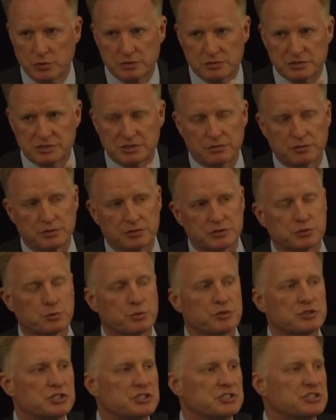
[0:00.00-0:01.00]
several of us
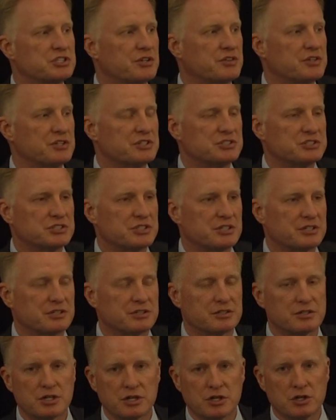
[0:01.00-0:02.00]
were just at this
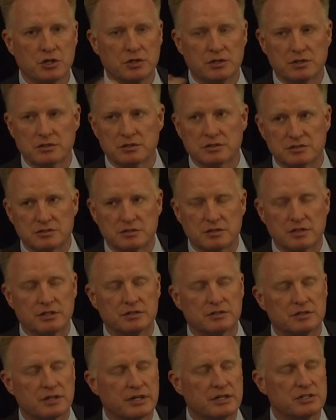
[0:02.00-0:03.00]

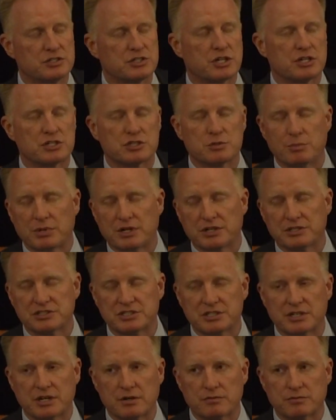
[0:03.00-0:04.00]
education
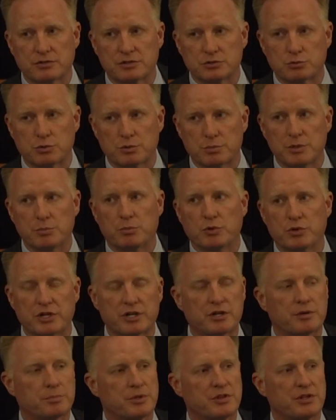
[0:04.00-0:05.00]
policy conference where people get
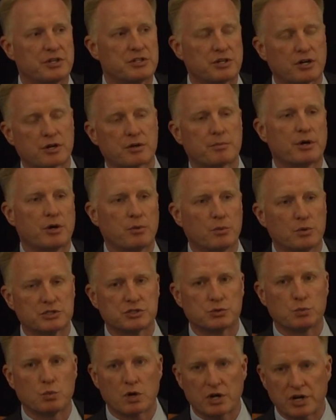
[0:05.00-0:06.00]
up and they talk about
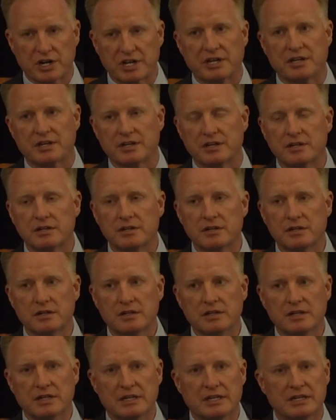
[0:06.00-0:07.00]
what's working
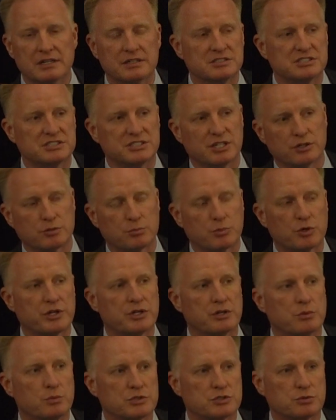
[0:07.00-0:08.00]
and
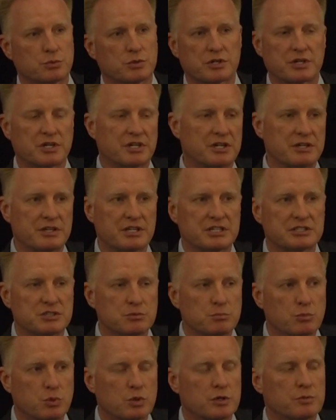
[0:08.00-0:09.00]
celebrating what's working, and that's
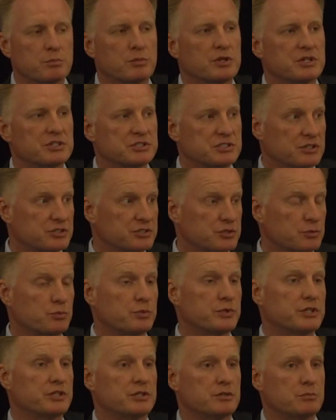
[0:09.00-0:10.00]
important, but it's also
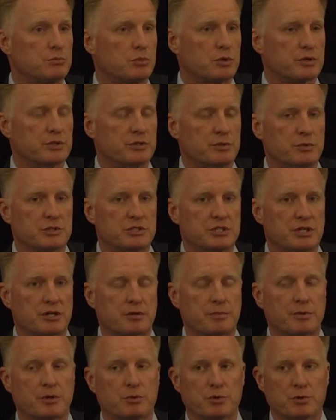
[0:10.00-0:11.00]
really important that we talk
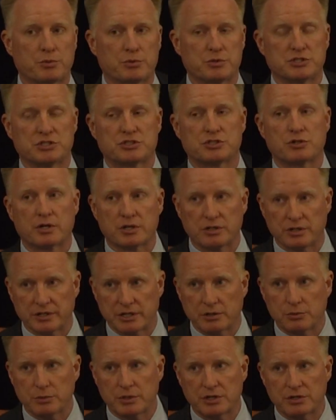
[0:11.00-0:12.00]
about what we're struggling
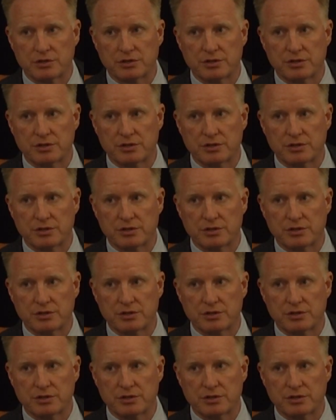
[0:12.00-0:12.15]
with.